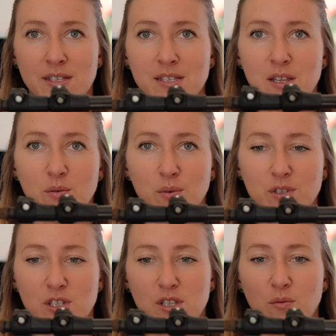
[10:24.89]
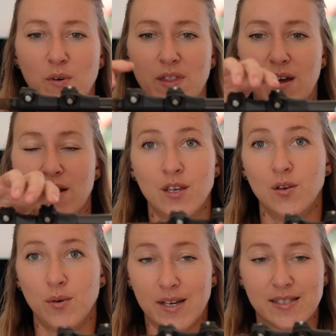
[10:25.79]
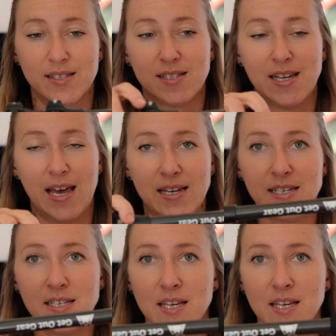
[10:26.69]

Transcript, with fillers: This is the just the one that you extend,